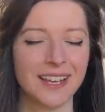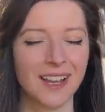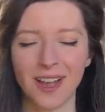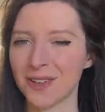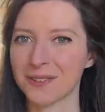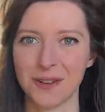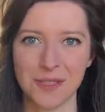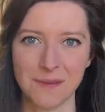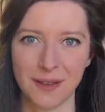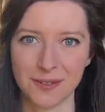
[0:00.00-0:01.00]
Can't grow
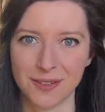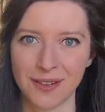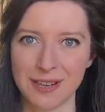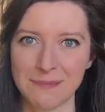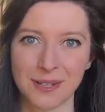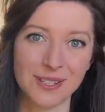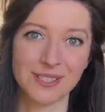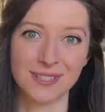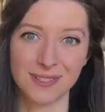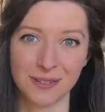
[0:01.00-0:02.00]
them outside because
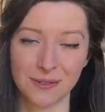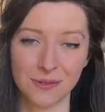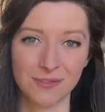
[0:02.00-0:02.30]
it's still